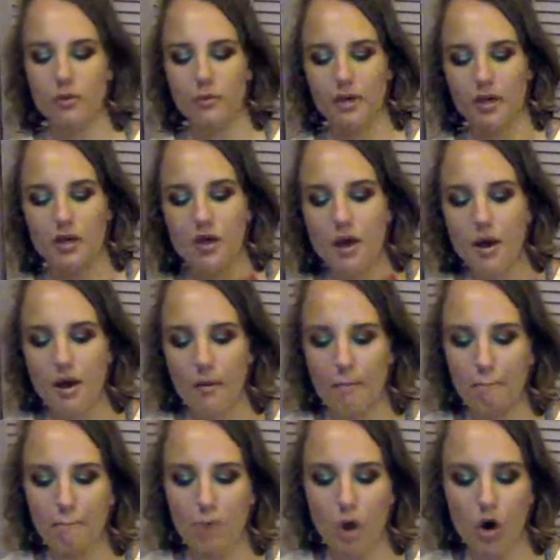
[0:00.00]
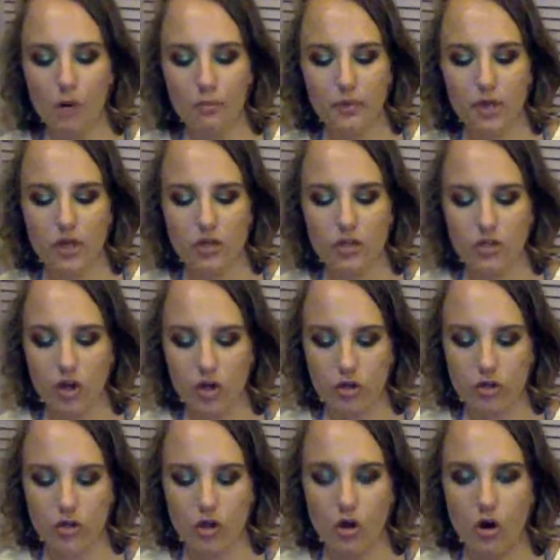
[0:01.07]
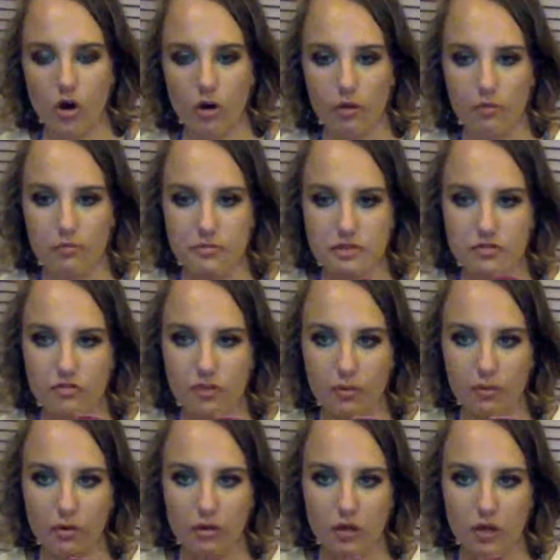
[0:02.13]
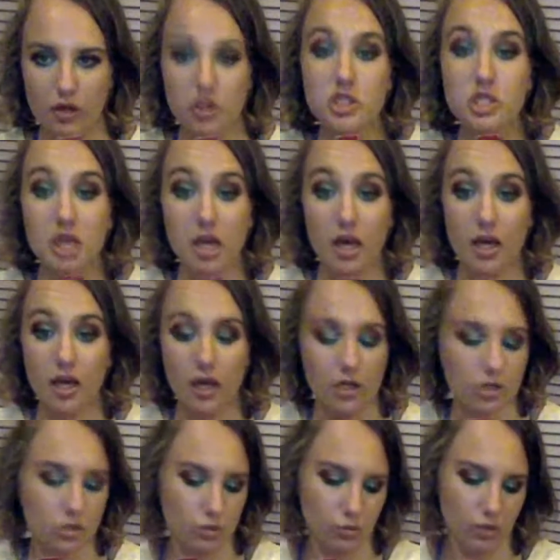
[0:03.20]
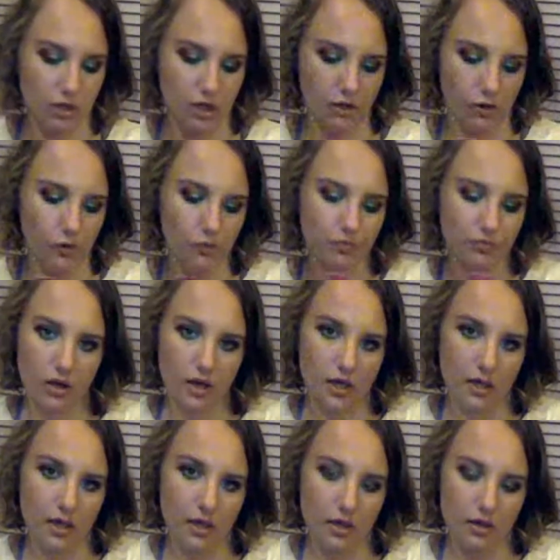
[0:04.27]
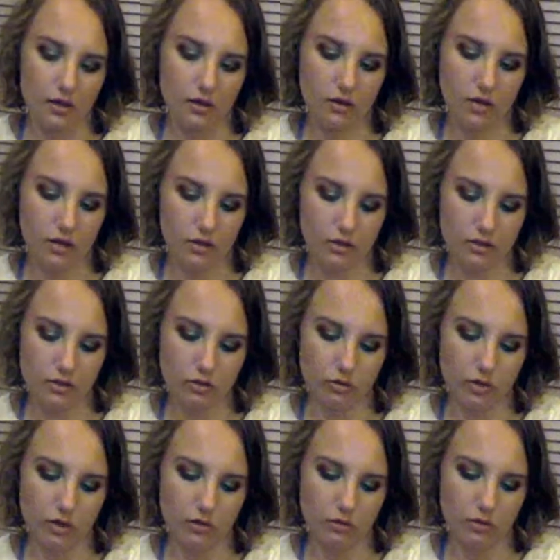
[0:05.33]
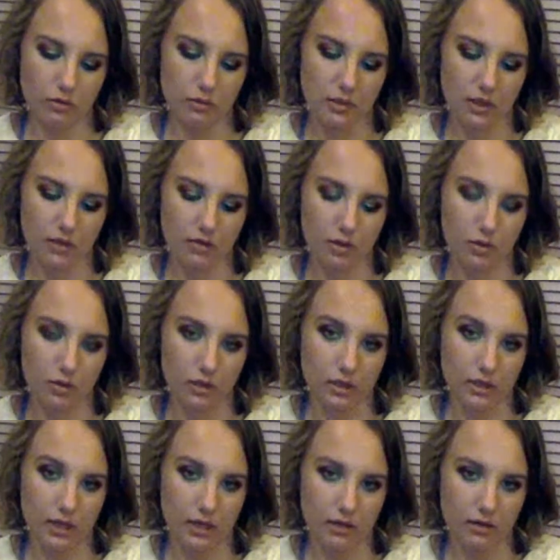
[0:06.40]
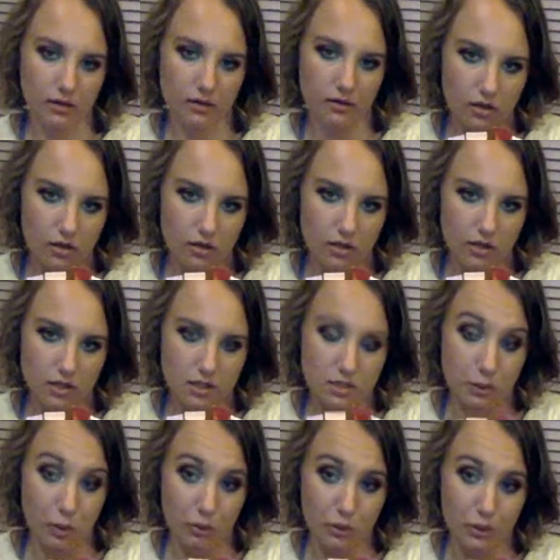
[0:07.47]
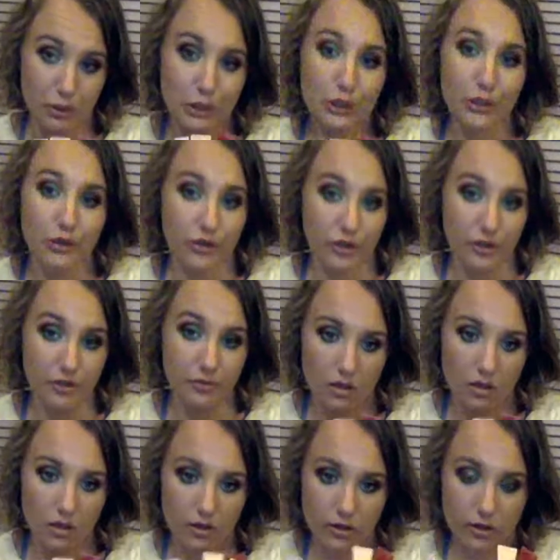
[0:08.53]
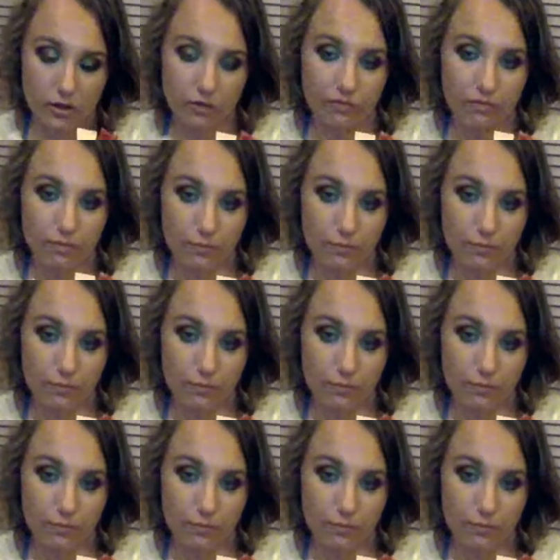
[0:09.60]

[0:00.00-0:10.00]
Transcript: my Balm.coms from Glossier as well. I carry these around with me everywhere in Canada. They smell really good. They're